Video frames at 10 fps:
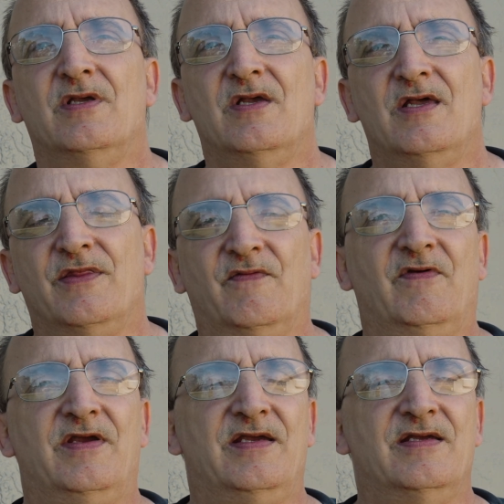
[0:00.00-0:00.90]

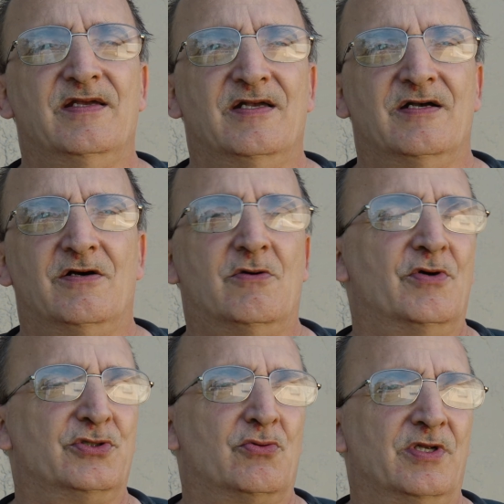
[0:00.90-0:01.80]
121.3
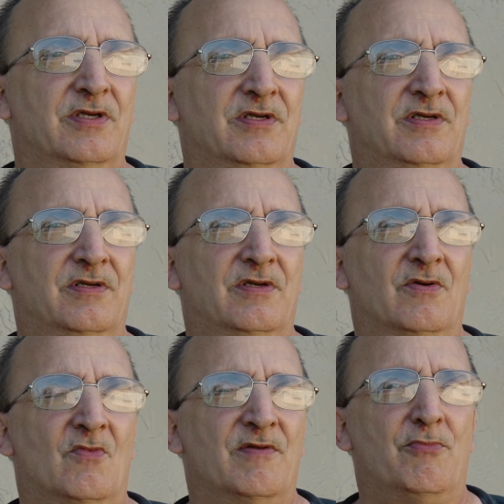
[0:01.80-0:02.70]
or
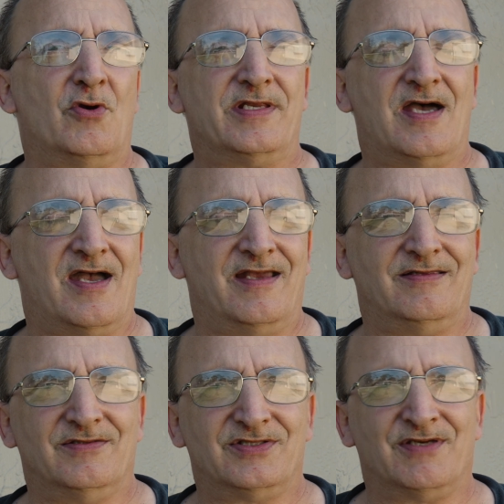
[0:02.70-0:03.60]
121.9,
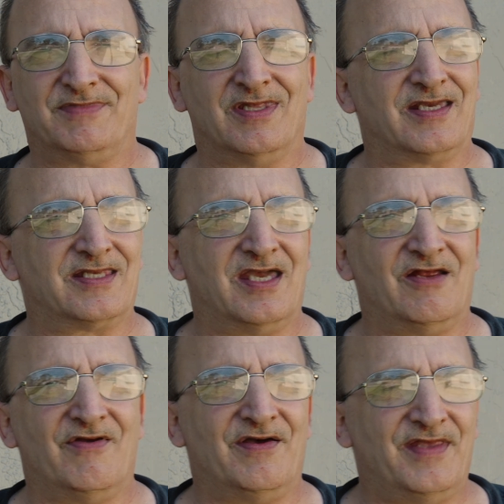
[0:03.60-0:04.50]
something like that,
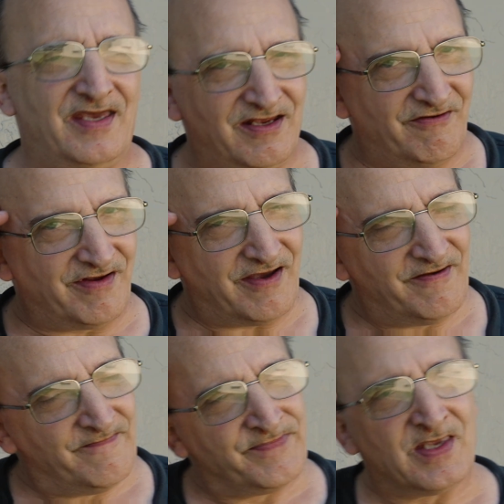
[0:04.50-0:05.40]
around that area.
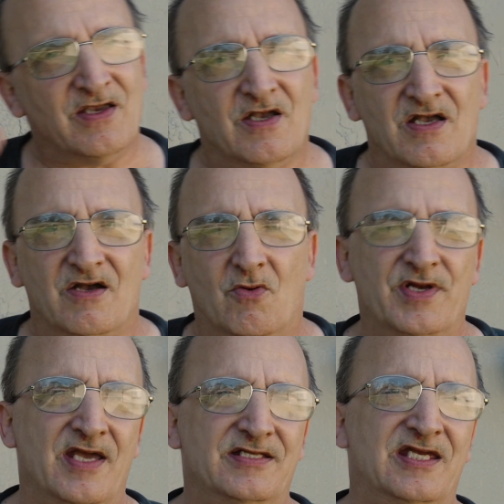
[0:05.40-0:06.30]

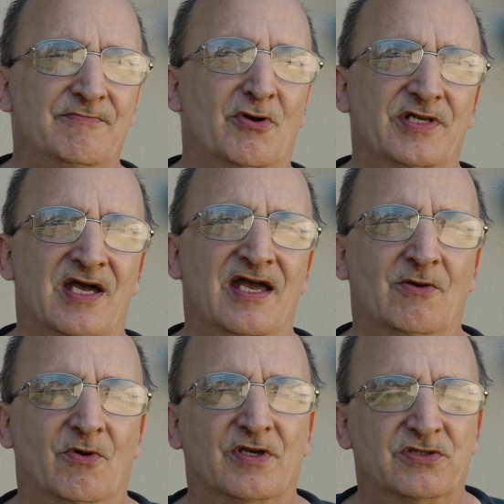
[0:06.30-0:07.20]
119.9
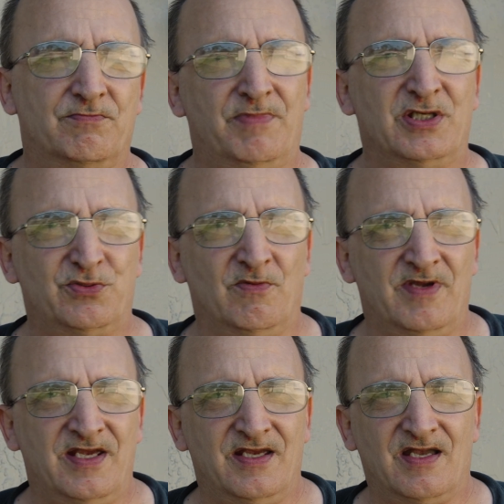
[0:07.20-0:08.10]
works best for
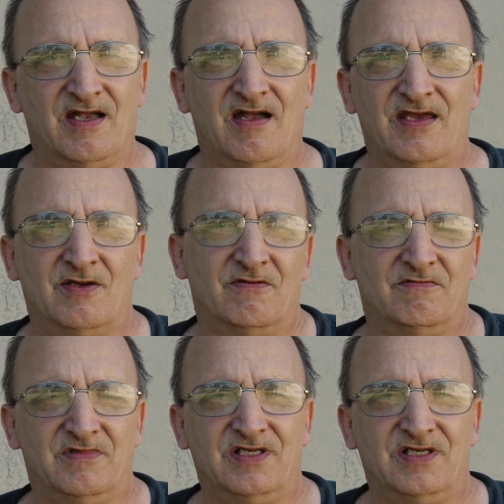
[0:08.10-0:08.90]
me. I don't